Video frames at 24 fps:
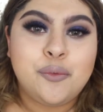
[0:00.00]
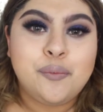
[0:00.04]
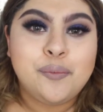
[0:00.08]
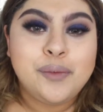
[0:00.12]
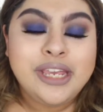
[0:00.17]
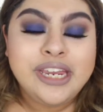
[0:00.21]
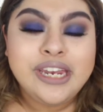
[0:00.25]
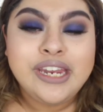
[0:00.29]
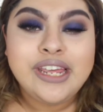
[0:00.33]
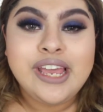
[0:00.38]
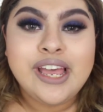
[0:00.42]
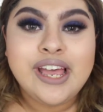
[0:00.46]

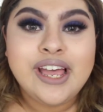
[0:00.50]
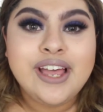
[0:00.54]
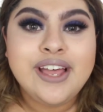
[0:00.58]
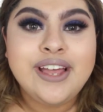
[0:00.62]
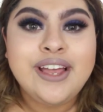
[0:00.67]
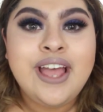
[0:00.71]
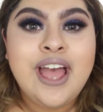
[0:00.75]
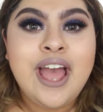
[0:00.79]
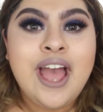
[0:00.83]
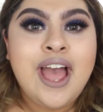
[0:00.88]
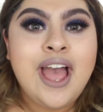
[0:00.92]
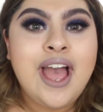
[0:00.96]

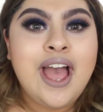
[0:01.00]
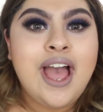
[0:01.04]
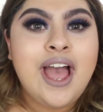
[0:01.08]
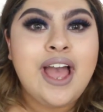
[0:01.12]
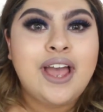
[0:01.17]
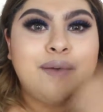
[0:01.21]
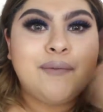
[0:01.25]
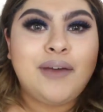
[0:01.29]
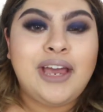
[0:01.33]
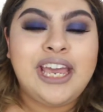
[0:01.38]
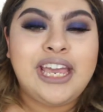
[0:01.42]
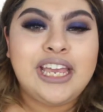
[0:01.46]
media.
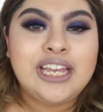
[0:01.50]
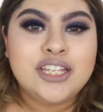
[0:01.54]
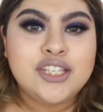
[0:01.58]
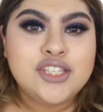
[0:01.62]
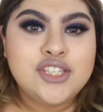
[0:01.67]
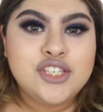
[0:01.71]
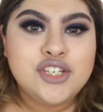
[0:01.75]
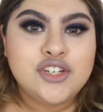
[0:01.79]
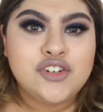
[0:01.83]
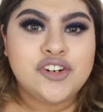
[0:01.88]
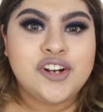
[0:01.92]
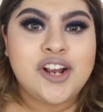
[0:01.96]
My
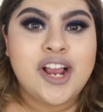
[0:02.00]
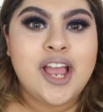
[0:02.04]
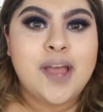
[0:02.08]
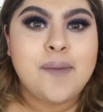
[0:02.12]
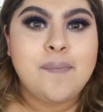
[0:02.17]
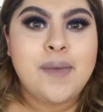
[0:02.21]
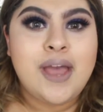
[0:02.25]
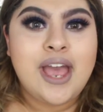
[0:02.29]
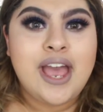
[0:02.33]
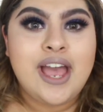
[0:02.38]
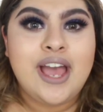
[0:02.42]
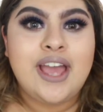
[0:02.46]

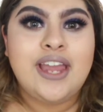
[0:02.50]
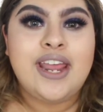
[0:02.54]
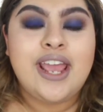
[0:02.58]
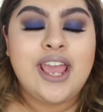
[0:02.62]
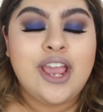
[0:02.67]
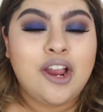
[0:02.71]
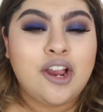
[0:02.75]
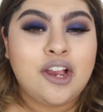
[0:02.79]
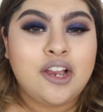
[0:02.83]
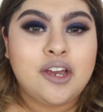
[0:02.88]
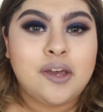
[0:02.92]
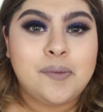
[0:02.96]
Instagram at
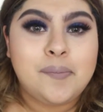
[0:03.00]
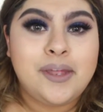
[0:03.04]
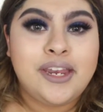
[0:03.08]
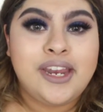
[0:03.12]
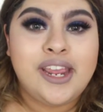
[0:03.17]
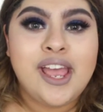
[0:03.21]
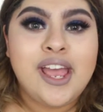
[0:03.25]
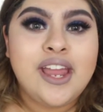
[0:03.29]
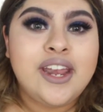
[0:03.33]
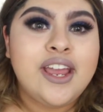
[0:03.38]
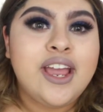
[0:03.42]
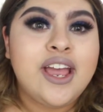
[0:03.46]
Erika
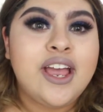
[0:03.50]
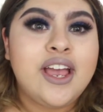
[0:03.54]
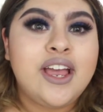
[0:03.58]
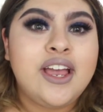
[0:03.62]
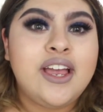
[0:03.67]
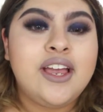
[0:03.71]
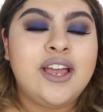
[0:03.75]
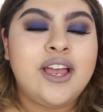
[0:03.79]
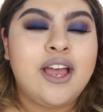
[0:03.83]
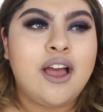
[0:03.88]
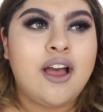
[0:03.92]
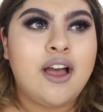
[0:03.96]

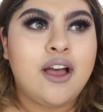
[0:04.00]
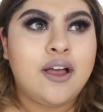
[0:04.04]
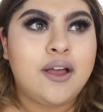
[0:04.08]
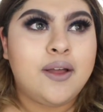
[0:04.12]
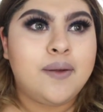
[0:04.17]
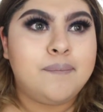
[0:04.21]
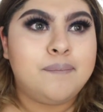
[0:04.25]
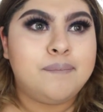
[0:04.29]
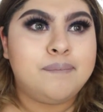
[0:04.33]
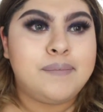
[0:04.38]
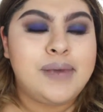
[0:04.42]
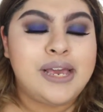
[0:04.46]
Mariana,
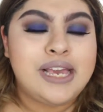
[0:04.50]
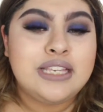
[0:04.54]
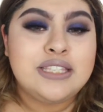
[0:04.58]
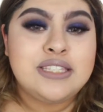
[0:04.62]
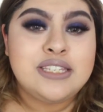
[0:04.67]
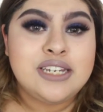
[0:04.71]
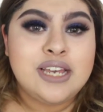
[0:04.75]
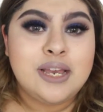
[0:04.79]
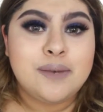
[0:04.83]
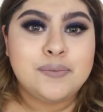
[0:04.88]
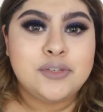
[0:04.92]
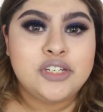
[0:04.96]
my
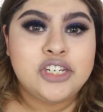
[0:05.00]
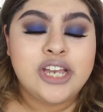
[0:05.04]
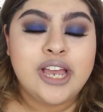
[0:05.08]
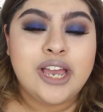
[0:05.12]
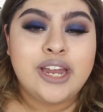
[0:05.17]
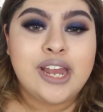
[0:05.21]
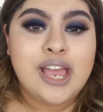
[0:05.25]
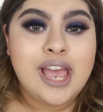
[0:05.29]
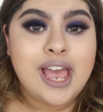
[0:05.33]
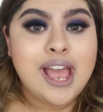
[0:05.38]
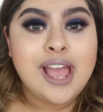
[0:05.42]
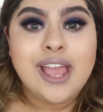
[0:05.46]

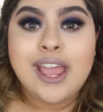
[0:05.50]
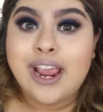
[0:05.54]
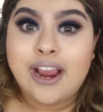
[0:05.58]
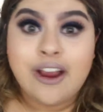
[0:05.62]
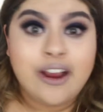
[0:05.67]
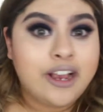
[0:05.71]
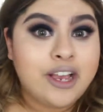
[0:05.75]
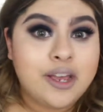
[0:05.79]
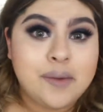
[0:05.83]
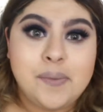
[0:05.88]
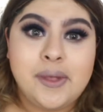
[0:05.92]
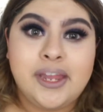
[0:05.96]
Snapchat at
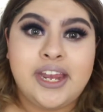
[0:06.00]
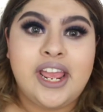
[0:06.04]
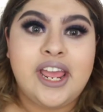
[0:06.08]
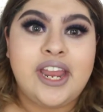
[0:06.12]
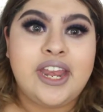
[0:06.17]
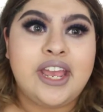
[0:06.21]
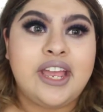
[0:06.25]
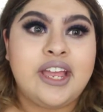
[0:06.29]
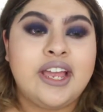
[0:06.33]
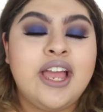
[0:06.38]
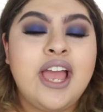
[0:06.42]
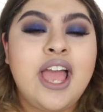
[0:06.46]
Erika
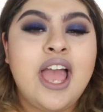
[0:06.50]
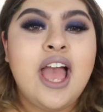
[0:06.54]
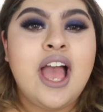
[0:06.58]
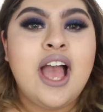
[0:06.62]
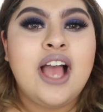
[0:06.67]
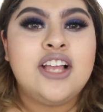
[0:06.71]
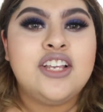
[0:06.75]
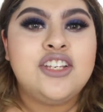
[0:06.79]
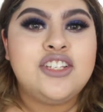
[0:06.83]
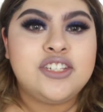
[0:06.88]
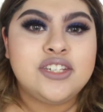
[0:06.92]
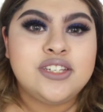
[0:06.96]
Mariana,
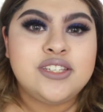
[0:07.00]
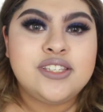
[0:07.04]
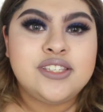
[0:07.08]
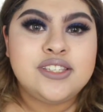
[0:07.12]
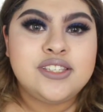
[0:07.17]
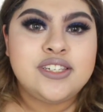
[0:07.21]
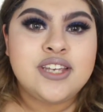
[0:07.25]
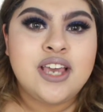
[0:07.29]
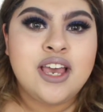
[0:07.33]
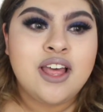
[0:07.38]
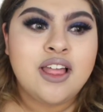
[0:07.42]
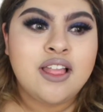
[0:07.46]

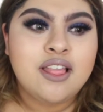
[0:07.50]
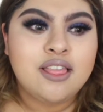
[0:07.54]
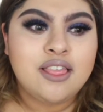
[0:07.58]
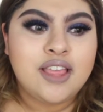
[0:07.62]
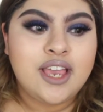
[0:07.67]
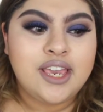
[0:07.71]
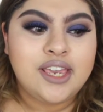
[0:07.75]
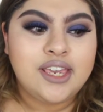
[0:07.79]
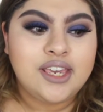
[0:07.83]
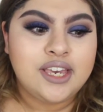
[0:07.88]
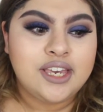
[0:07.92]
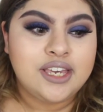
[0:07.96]
just
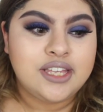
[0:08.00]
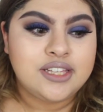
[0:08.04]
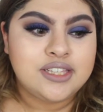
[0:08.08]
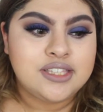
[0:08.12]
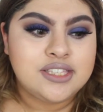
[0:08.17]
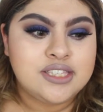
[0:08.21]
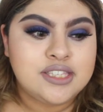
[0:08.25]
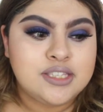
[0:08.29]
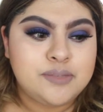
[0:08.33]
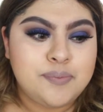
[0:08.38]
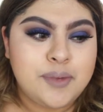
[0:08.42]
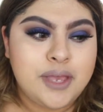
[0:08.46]
like it's
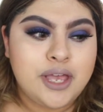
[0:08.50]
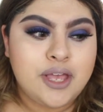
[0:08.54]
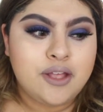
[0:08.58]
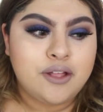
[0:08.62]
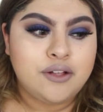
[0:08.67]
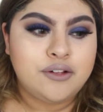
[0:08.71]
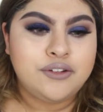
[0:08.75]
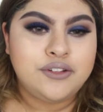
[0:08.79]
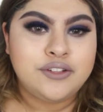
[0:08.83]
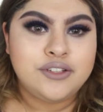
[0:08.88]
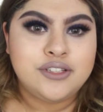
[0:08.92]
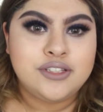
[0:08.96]

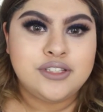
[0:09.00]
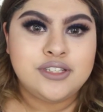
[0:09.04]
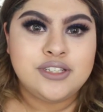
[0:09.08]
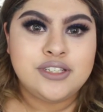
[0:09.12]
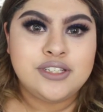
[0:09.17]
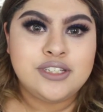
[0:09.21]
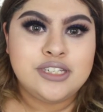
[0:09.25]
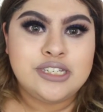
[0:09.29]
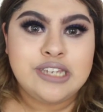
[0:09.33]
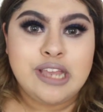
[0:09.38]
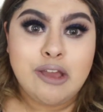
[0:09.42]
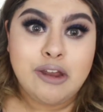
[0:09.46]
spelled
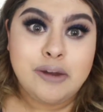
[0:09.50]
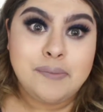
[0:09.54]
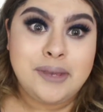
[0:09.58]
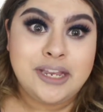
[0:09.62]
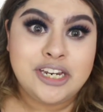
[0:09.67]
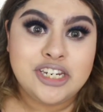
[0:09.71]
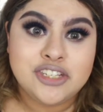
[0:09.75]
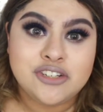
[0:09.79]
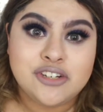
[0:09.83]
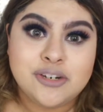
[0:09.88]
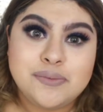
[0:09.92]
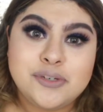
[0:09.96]
down in my
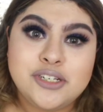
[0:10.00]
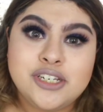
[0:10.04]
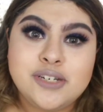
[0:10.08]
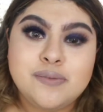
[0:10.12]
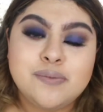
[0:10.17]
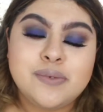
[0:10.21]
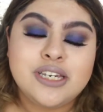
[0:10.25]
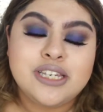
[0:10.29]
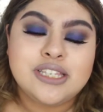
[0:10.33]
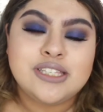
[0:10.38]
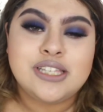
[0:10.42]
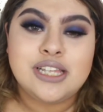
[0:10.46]
description,
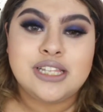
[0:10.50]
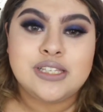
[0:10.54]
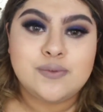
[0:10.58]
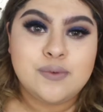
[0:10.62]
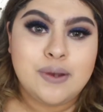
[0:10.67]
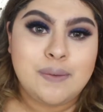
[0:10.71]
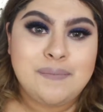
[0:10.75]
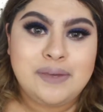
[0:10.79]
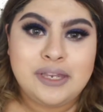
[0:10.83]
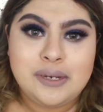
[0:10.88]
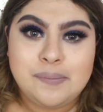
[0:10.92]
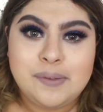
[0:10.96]
because that's
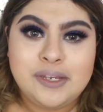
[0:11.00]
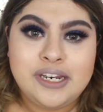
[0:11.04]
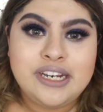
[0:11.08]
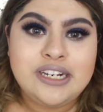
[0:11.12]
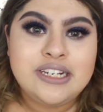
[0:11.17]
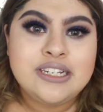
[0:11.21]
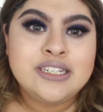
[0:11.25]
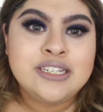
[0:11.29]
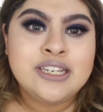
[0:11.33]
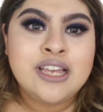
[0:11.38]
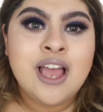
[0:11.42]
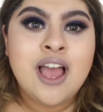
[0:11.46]
where I'm going to put
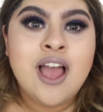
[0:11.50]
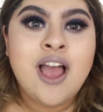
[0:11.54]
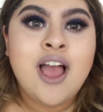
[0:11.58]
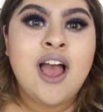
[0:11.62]
it.